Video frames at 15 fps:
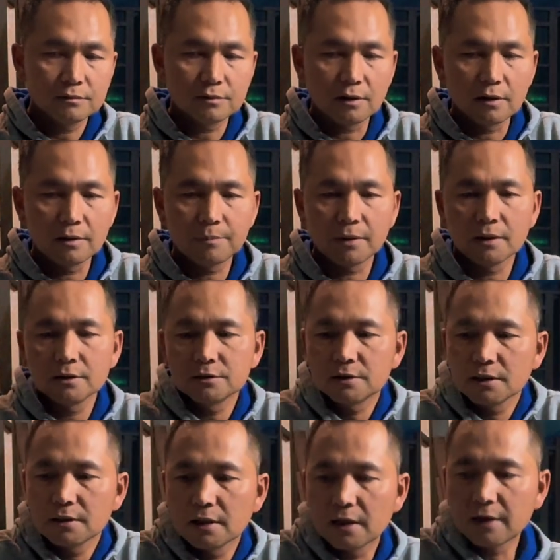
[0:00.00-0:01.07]
I
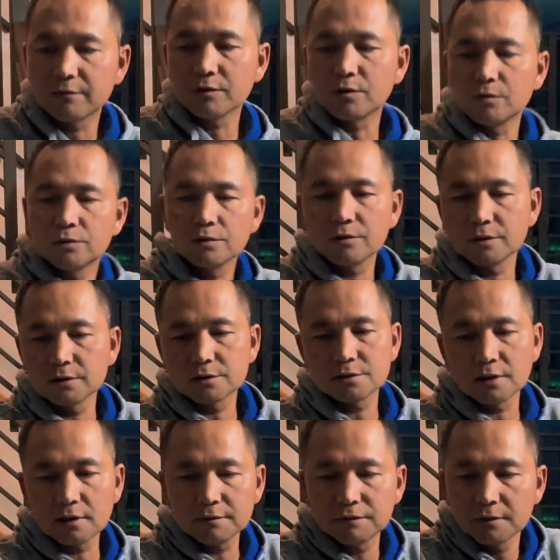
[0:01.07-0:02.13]
apologize that I haven't go through all the
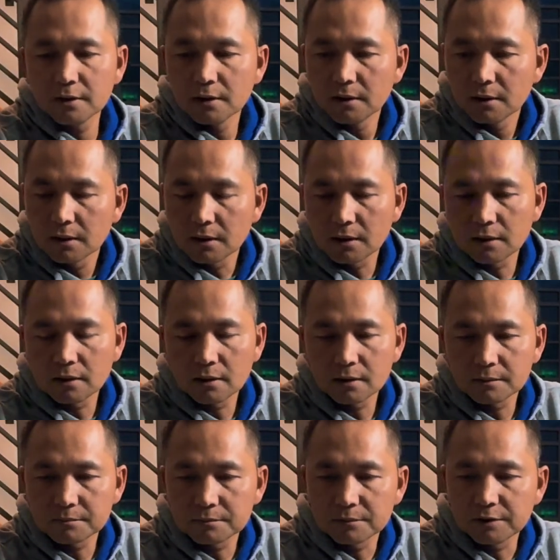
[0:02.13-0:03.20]
stuff
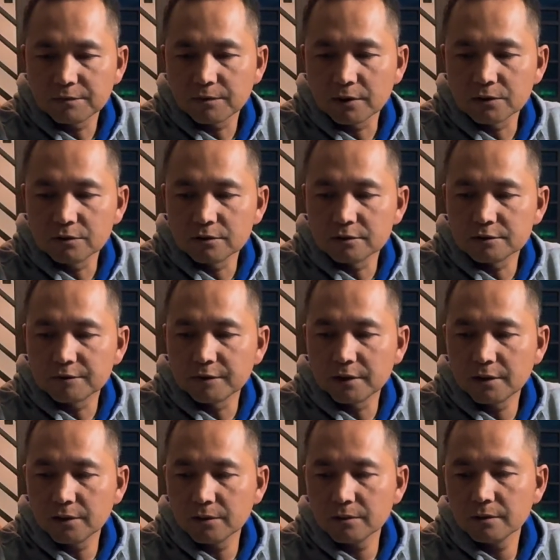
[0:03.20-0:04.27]
before I do this
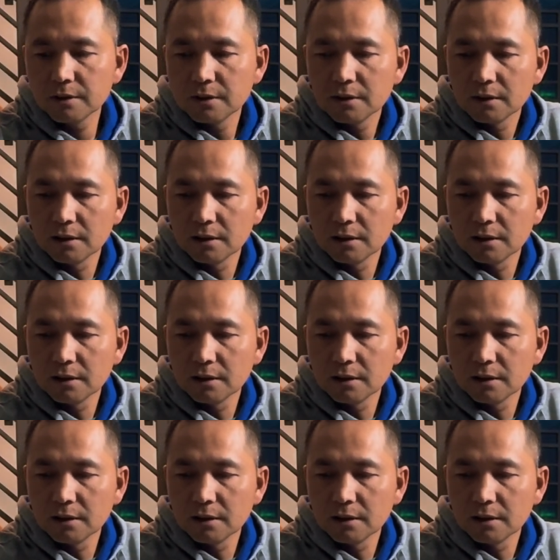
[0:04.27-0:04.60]
video.